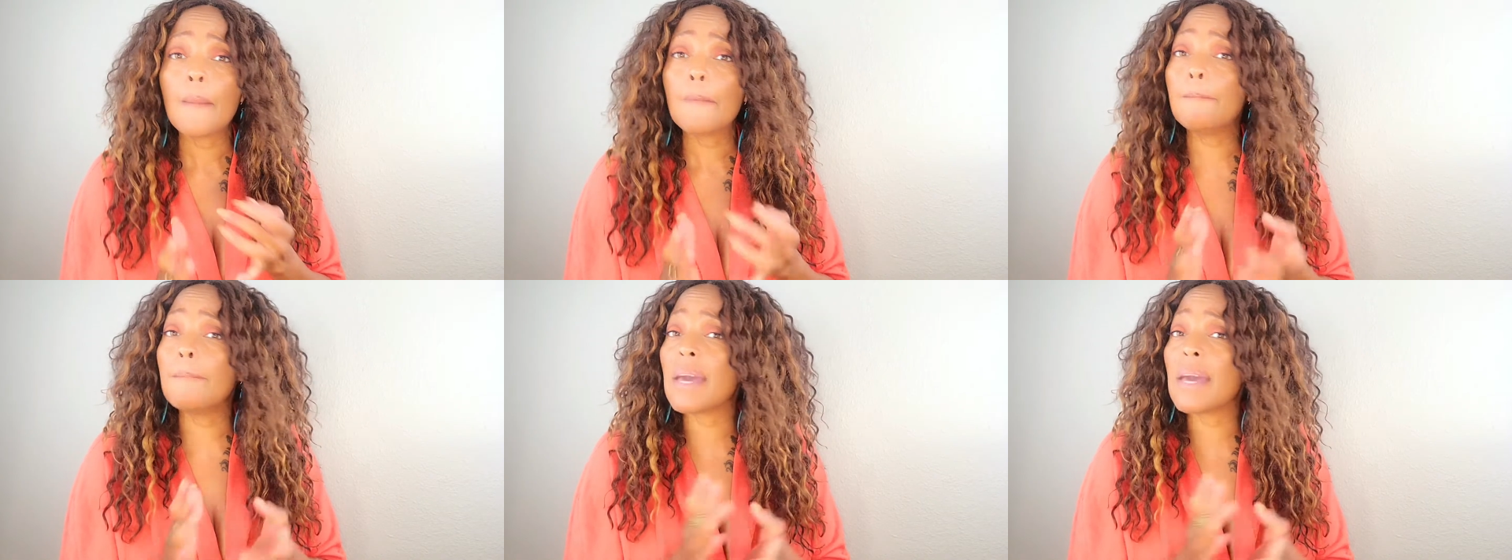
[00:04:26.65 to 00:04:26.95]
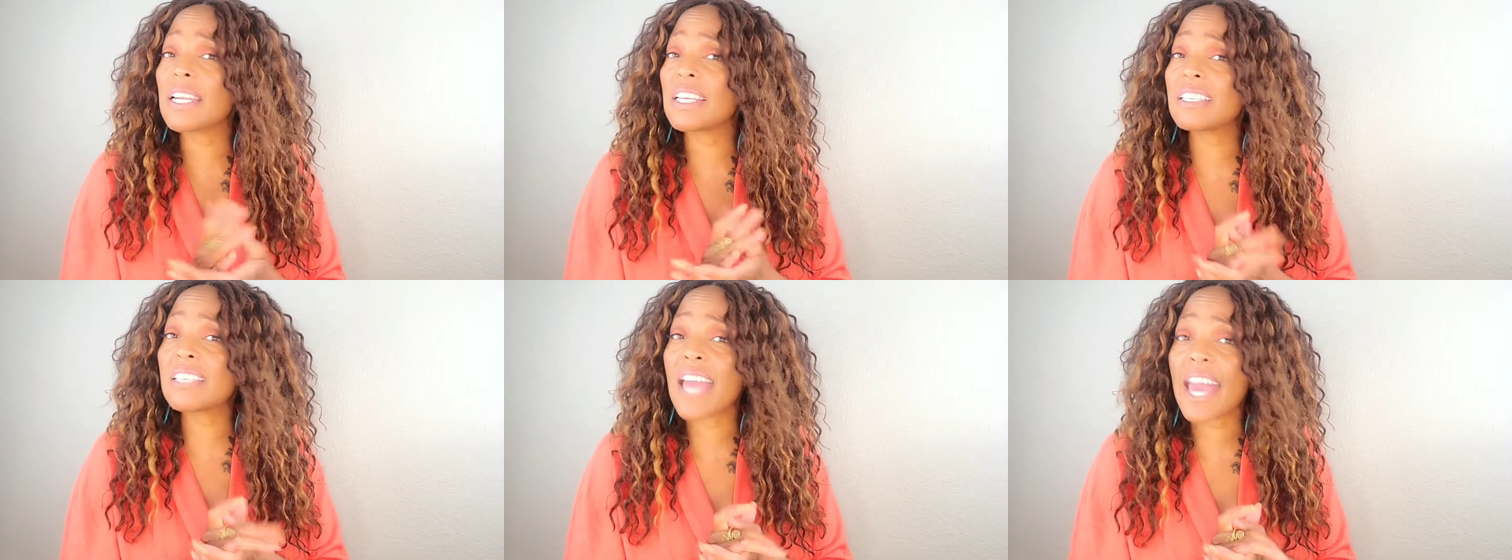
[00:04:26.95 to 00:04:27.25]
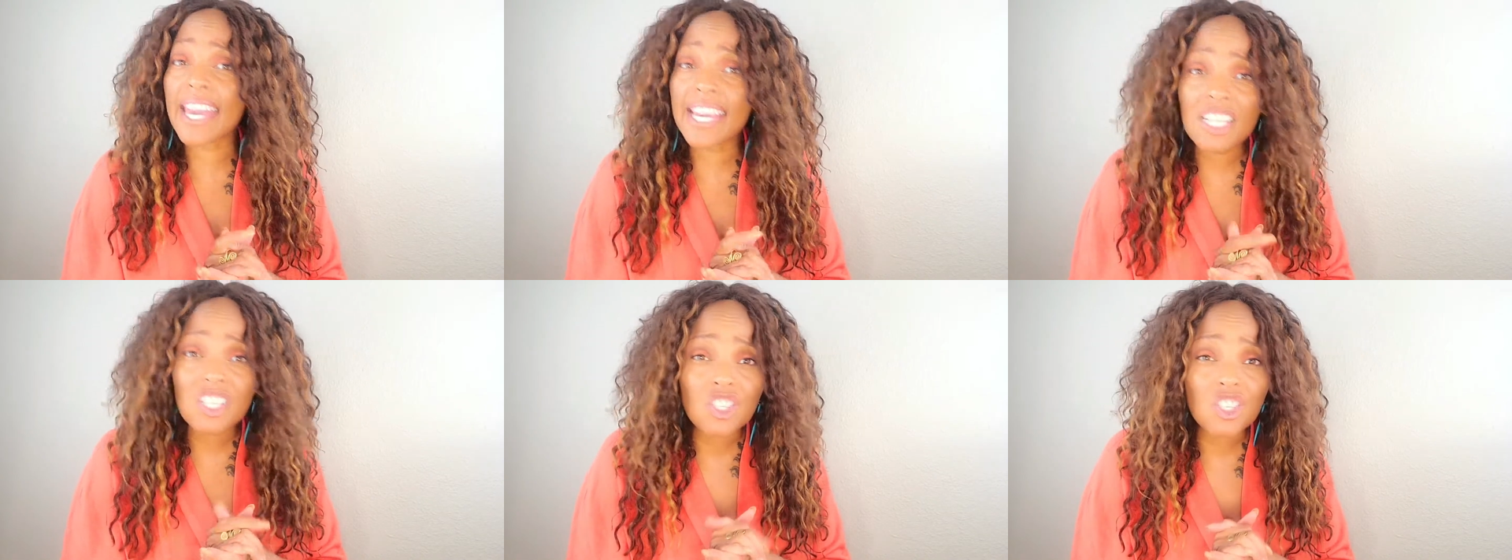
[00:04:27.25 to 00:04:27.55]

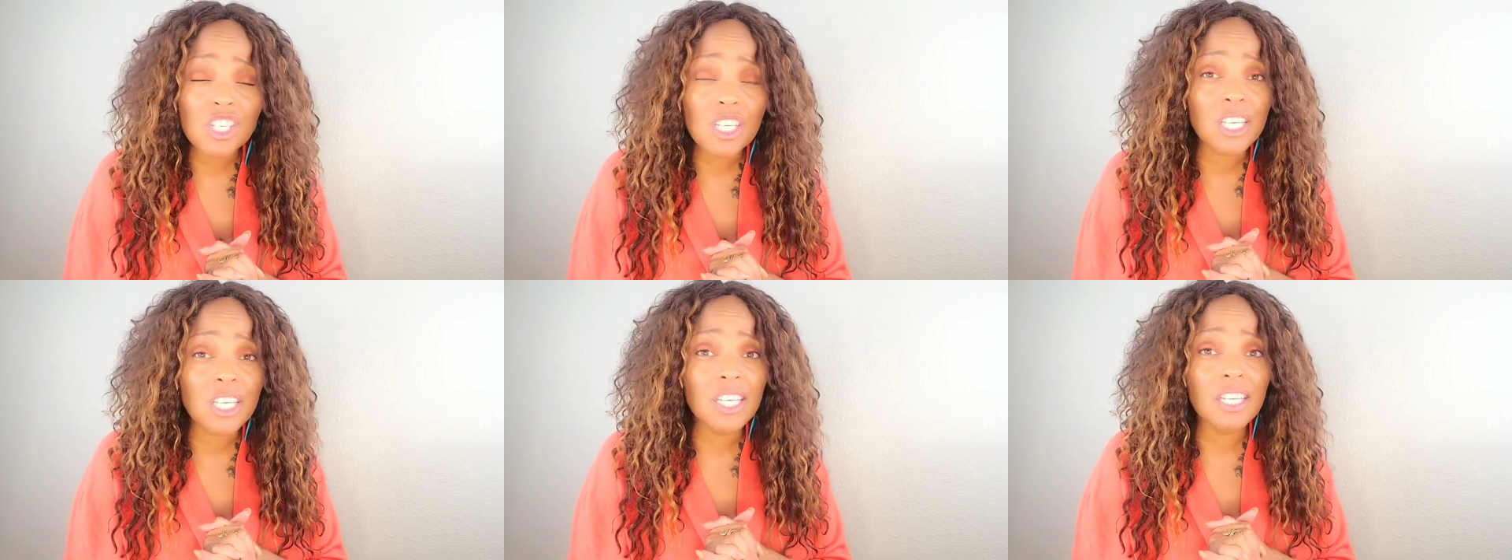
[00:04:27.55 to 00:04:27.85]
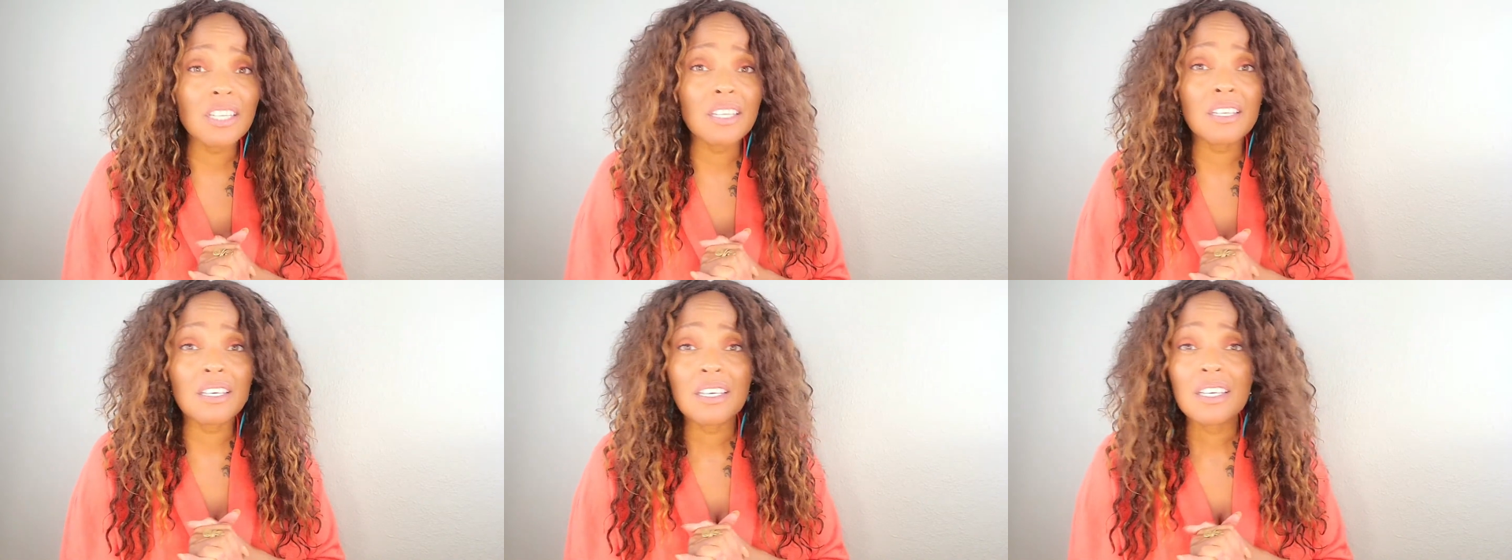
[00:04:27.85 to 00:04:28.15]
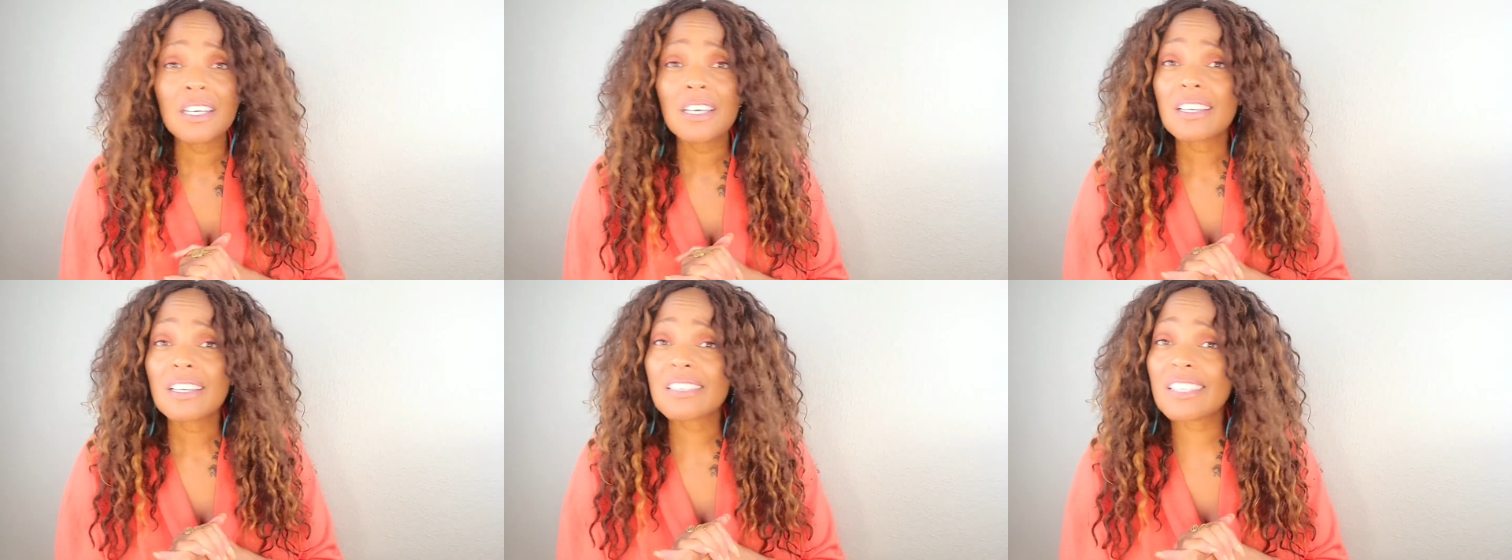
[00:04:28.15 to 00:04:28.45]
meditation,
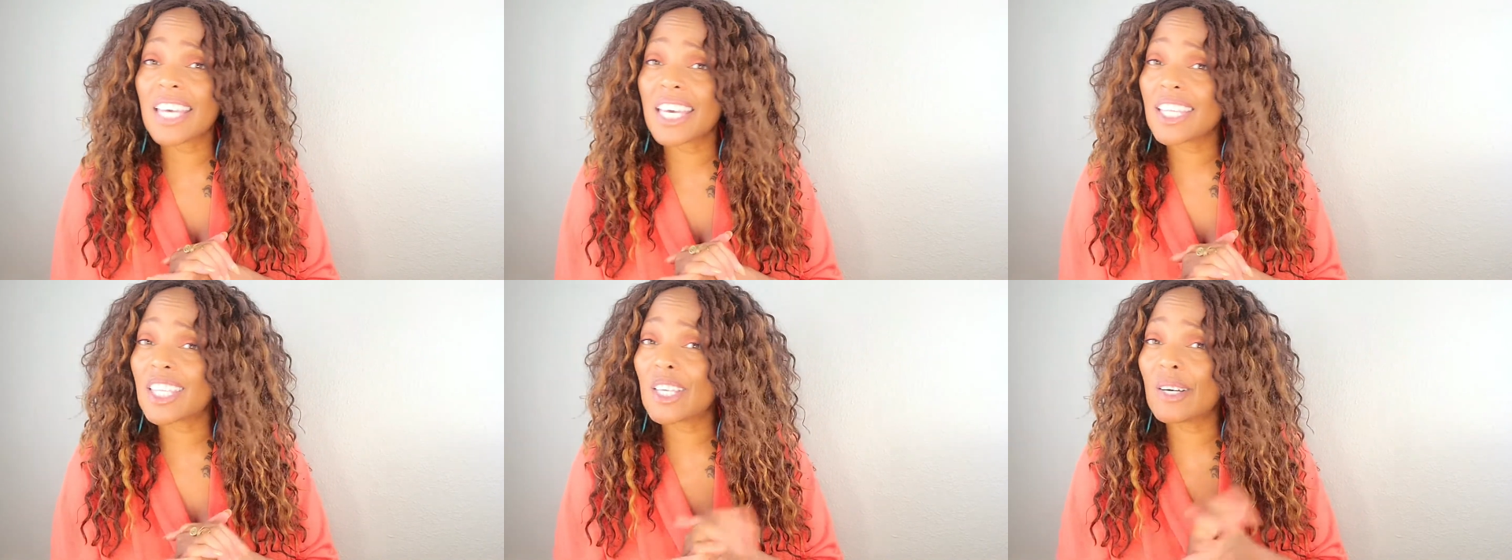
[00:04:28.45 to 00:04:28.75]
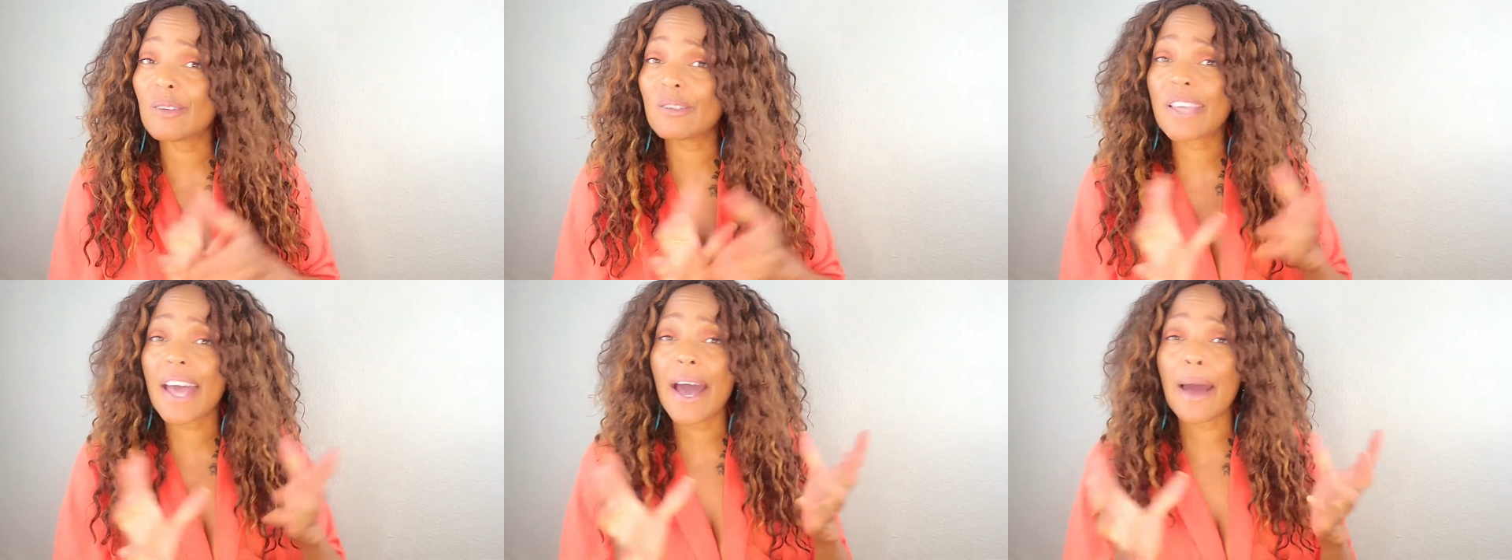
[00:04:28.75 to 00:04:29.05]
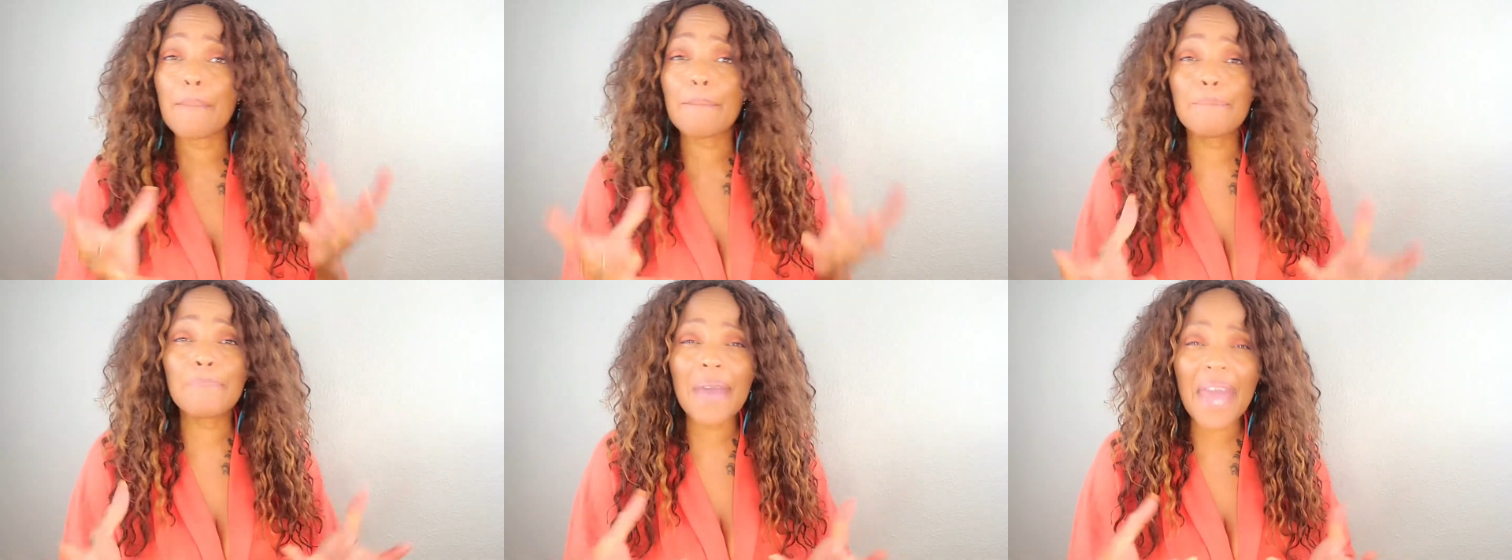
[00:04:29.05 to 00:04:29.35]
take those
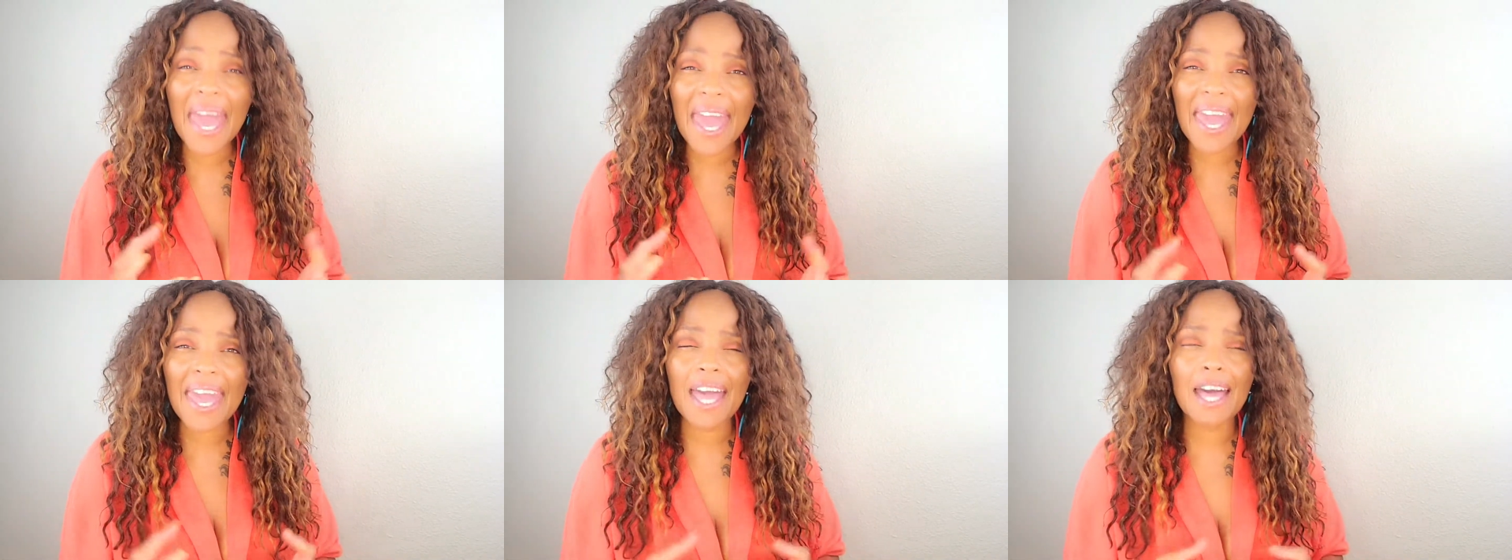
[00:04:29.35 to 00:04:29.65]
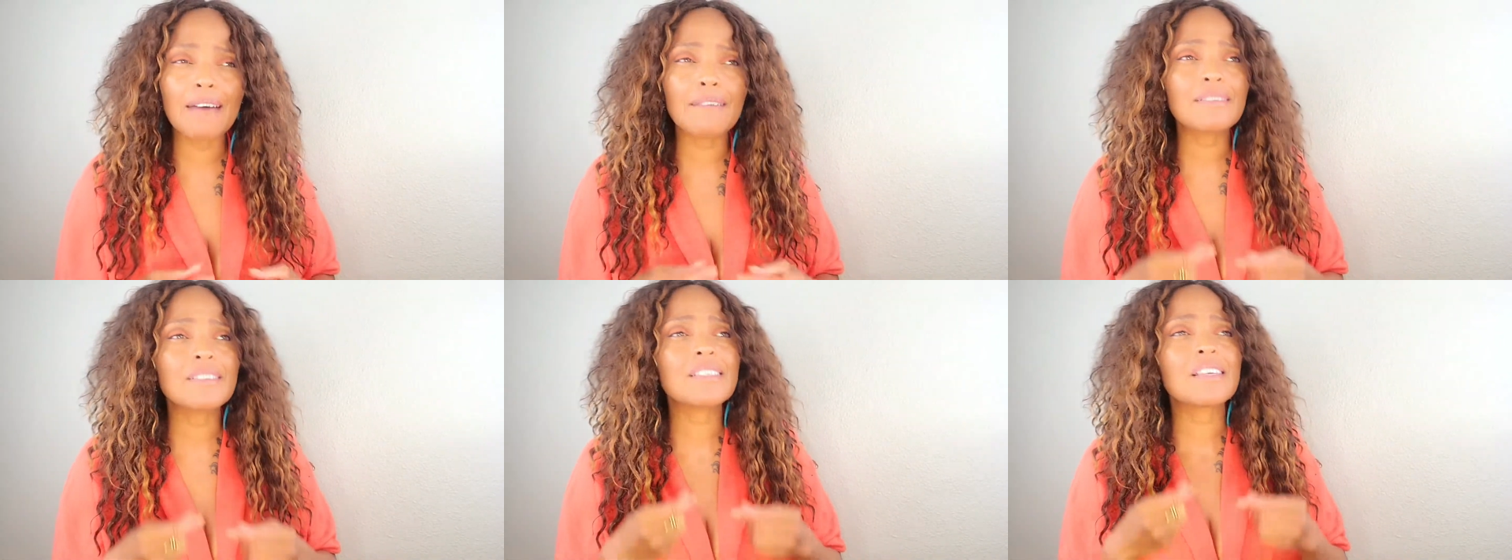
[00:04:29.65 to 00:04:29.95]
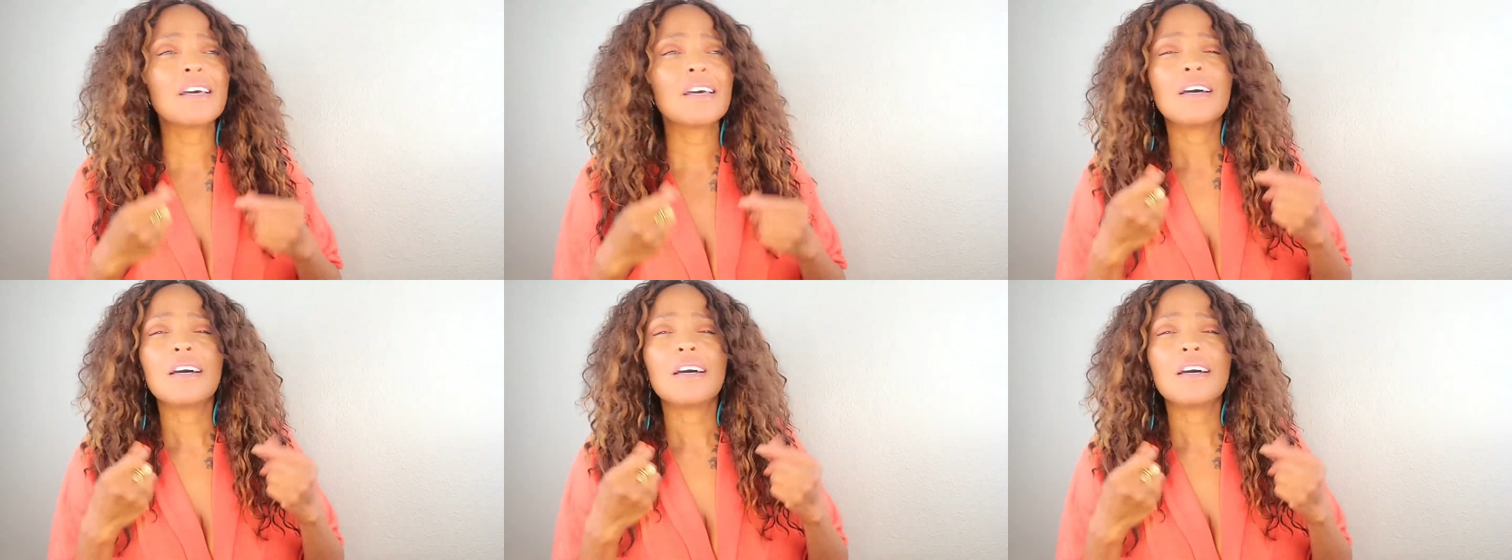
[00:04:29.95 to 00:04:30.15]
hot baths,